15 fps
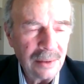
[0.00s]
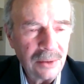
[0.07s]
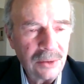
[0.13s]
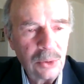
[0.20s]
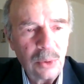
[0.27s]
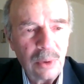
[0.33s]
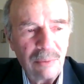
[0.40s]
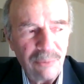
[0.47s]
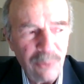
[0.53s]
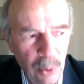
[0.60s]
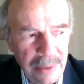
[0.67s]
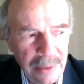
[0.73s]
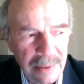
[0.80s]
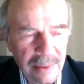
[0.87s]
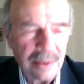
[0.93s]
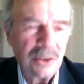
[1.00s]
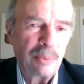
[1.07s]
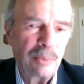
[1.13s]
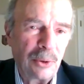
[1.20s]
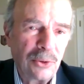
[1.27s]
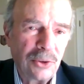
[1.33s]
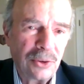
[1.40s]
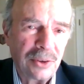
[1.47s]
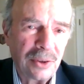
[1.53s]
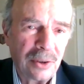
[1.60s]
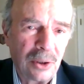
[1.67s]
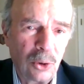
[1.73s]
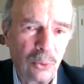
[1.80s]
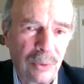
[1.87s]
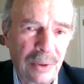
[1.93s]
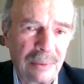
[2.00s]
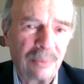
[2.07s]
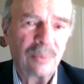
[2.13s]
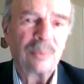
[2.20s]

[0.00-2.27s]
to avoid exposure to COVID?